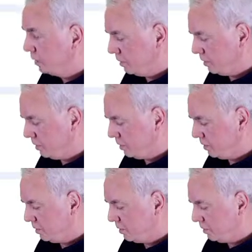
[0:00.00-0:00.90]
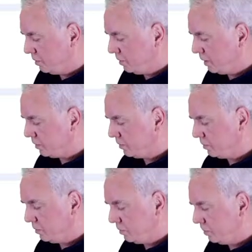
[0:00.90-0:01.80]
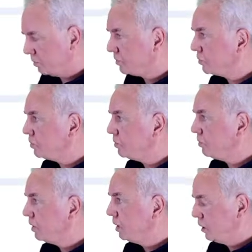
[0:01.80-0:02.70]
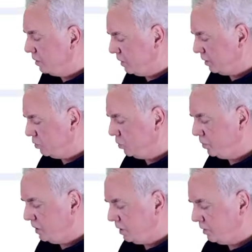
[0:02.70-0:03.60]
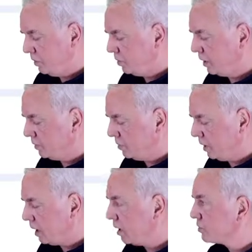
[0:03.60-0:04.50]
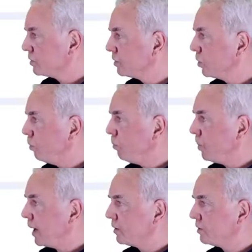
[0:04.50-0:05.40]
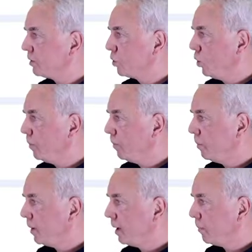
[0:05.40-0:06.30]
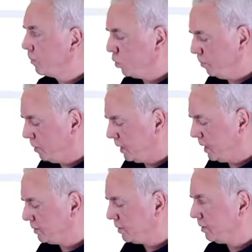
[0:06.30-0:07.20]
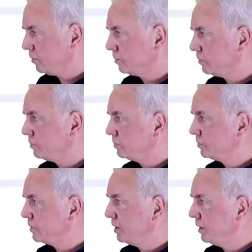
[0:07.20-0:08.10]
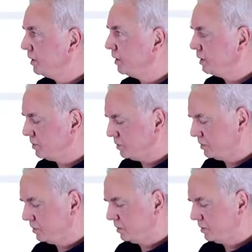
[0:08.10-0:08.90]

uh, not 2. That would be, you can ask the comparator, compa comparator, yes,